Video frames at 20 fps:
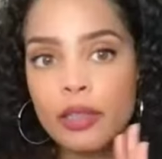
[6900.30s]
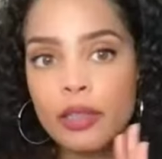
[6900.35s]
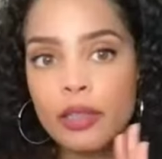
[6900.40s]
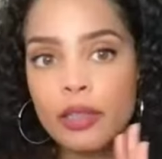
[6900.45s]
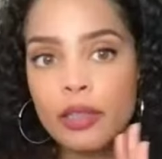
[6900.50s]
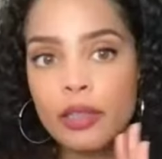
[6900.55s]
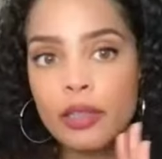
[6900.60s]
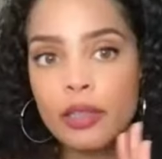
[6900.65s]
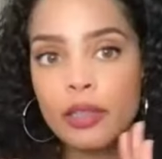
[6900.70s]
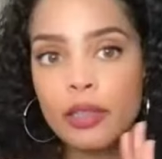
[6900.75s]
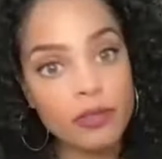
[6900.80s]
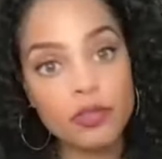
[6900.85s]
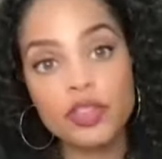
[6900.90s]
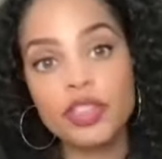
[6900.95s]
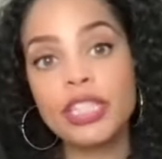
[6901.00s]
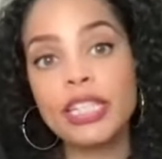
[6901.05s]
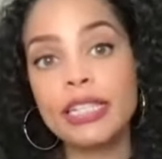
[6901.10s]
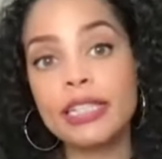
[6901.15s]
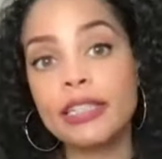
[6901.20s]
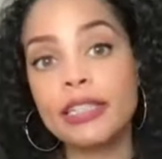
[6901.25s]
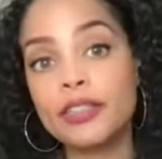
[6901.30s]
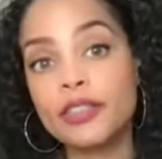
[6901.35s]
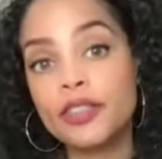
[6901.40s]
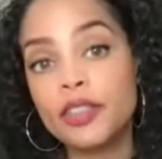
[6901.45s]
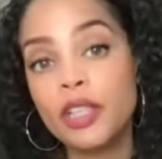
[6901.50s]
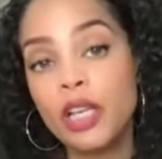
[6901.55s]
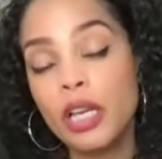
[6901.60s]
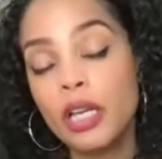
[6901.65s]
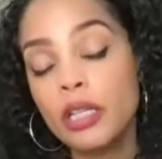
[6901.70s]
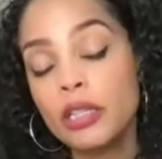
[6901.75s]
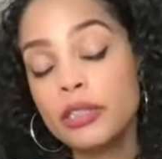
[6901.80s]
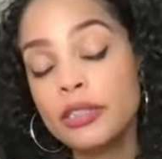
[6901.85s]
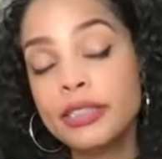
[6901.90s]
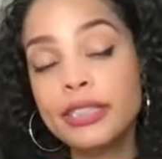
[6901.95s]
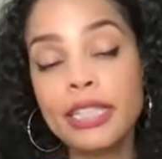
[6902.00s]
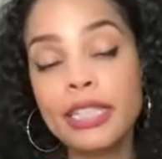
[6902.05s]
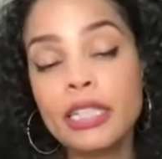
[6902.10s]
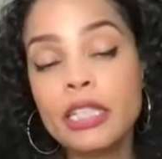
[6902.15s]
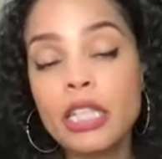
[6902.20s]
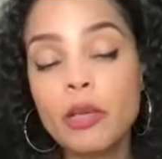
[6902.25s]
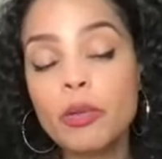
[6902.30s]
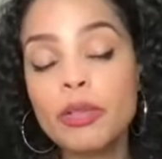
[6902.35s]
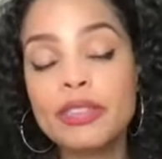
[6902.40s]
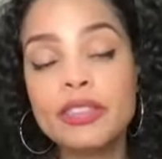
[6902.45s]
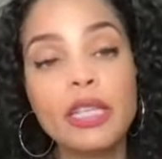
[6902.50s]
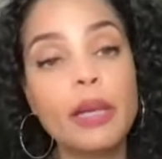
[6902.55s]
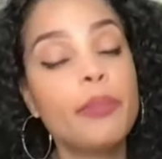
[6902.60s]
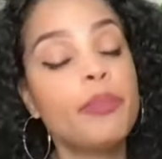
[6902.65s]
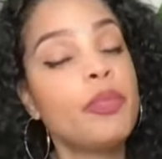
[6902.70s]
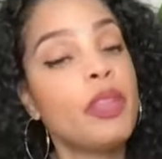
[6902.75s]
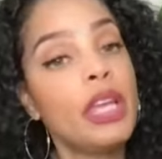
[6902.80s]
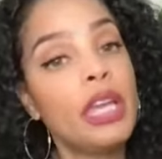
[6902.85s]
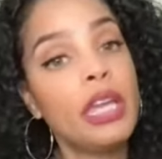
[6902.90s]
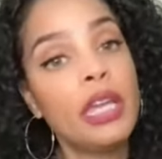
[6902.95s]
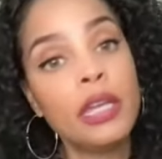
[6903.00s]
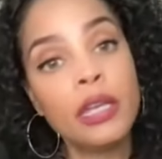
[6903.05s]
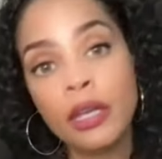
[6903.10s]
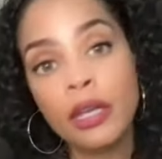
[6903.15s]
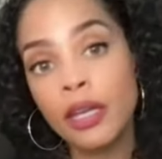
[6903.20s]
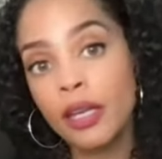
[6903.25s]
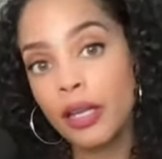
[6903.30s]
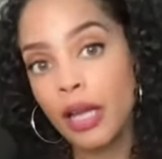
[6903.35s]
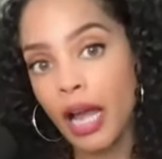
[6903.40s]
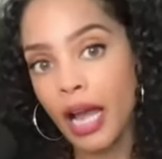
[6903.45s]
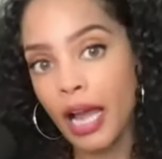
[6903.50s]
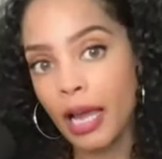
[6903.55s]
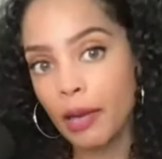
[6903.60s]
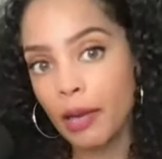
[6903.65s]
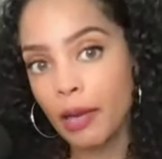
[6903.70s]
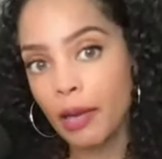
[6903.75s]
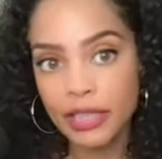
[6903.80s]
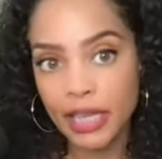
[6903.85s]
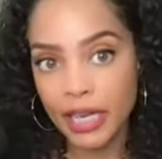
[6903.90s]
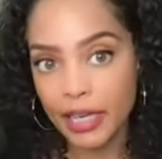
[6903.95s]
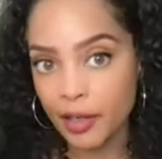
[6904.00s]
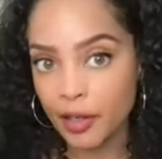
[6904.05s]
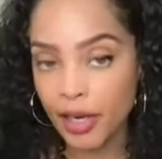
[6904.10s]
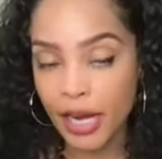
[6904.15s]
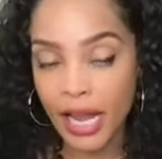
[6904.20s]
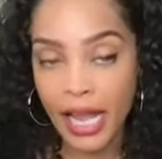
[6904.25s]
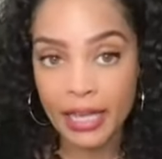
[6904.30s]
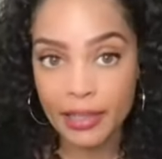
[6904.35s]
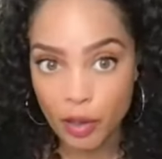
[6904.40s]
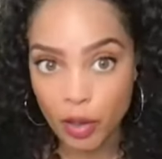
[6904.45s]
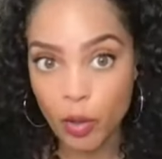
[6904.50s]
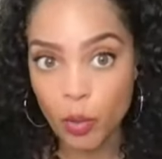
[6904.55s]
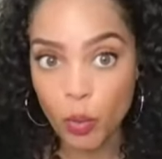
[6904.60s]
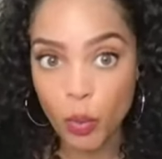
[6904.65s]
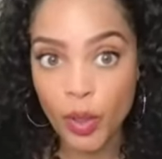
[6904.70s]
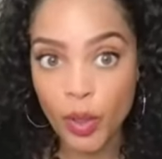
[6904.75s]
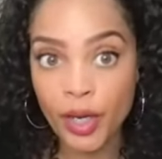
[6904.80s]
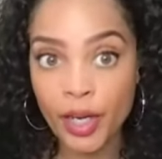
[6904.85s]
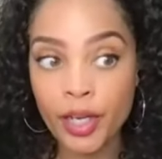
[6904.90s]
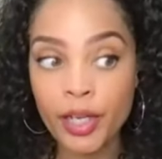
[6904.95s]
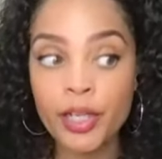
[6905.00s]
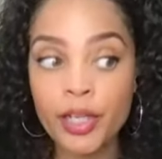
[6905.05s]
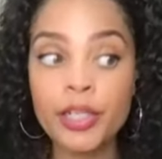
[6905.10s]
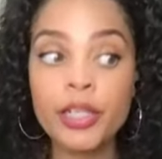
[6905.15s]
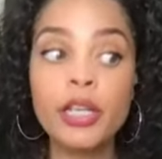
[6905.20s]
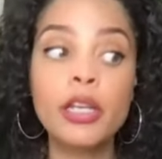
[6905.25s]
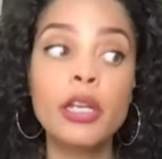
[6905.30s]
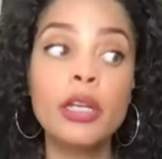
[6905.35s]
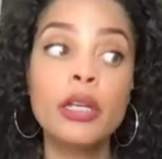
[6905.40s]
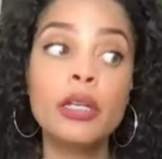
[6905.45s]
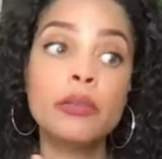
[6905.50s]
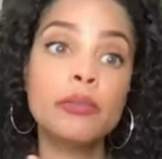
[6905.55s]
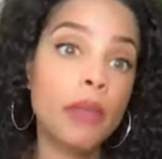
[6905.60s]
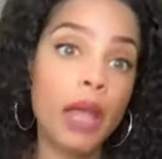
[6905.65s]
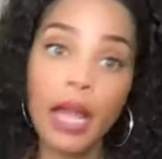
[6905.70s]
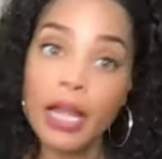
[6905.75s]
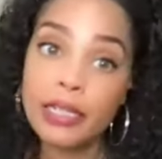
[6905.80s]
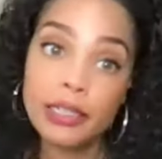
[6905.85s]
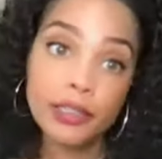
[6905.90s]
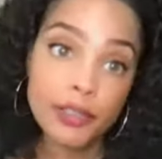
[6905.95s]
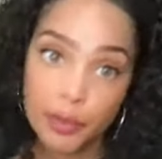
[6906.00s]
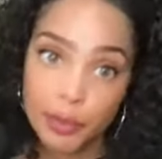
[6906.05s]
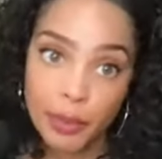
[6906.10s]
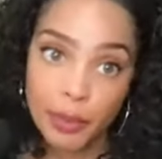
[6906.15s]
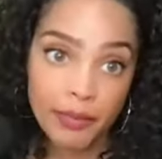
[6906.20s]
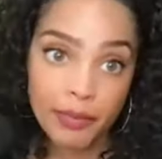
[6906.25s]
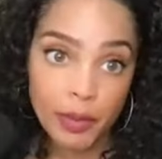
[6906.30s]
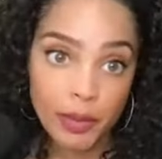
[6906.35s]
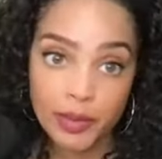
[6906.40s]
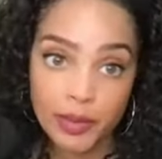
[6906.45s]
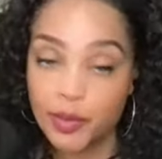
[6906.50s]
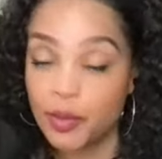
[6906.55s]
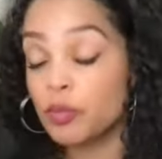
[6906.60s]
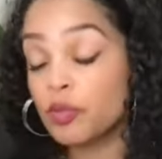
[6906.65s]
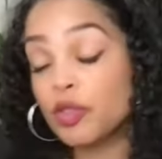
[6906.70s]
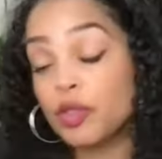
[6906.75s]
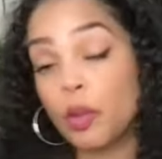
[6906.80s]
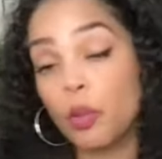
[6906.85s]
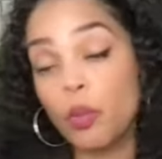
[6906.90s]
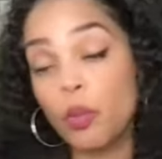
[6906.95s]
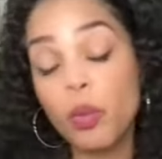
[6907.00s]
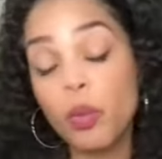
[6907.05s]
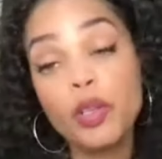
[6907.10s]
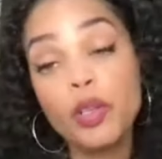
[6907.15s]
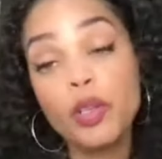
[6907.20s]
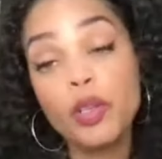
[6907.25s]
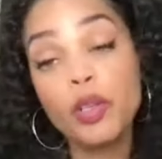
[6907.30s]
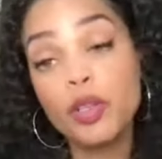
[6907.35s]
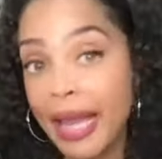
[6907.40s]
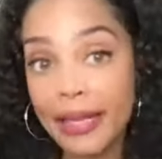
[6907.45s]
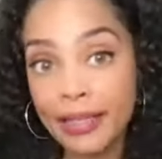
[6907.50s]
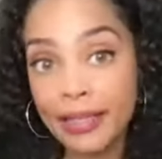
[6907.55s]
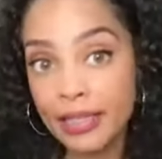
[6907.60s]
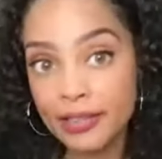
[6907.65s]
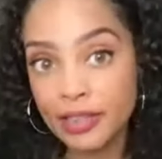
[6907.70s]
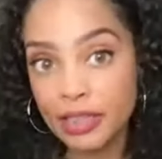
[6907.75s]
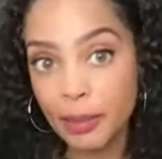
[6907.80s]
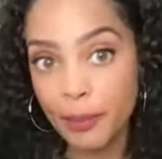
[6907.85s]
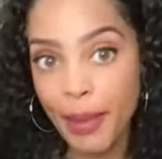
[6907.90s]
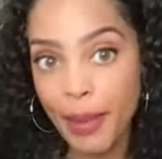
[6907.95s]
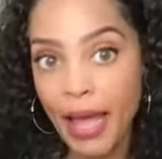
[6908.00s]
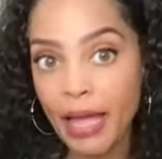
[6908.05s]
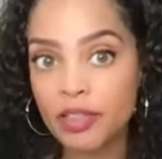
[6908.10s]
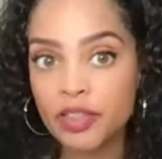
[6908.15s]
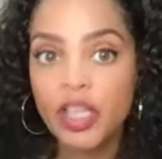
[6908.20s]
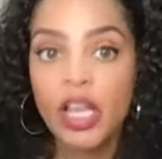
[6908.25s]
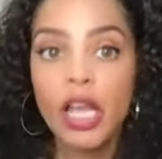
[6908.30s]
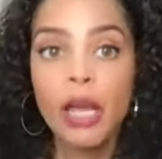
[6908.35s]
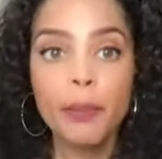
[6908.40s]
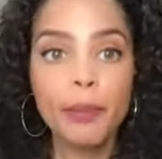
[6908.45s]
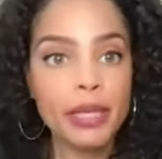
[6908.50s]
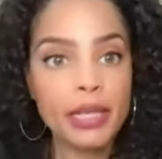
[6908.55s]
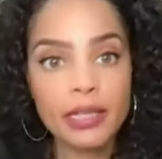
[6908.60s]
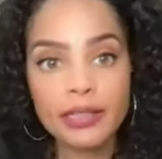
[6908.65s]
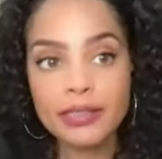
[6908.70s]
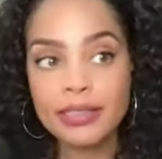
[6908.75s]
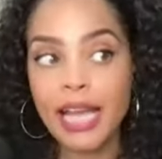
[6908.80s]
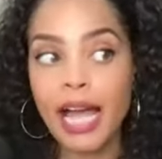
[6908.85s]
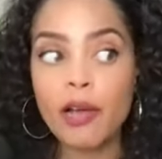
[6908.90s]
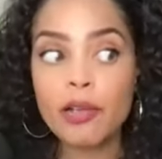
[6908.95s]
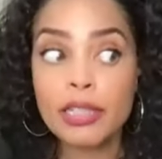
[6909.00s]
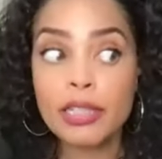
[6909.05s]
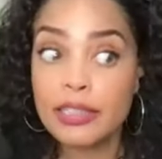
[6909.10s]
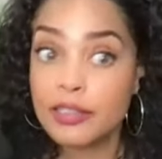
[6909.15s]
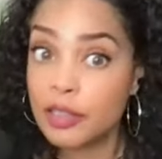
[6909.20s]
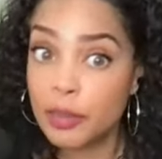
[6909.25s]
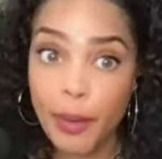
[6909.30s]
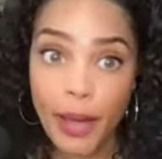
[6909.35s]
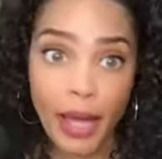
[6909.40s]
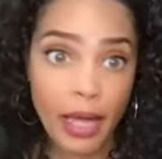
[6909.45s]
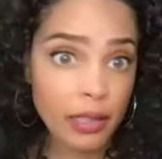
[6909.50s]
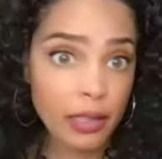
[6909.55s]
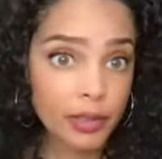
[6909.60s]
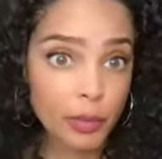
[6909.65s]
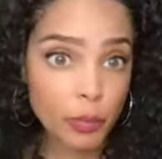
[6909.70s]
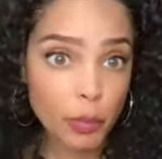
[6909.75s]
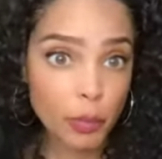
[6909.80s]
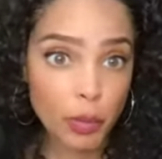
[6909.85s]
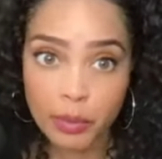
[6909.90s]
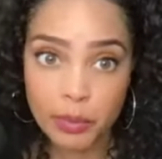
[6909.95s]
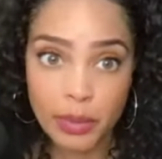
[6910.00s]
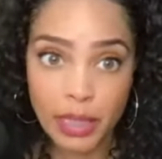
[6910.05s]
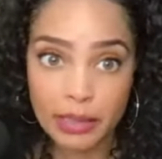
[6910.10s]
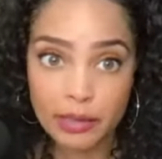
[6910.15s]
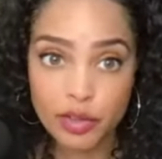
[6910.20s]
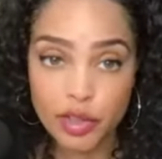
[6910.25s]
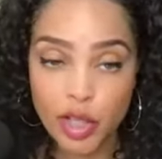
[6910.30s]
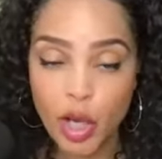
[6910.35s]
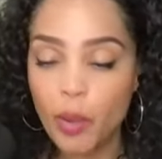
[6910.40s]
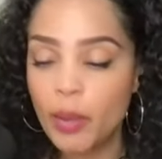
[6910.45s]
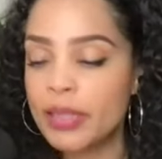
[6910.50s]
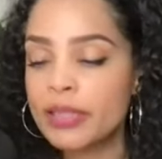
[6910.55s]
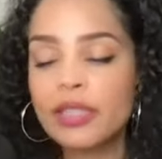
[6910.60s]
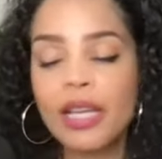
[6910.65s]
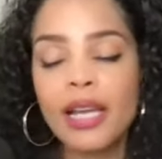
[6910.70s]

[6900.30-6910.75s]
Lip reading: right? She is dealing with something. I will take her at her word. I can turn my focus on William and Kensington Palace, because how Kensington Palace and William like to show us,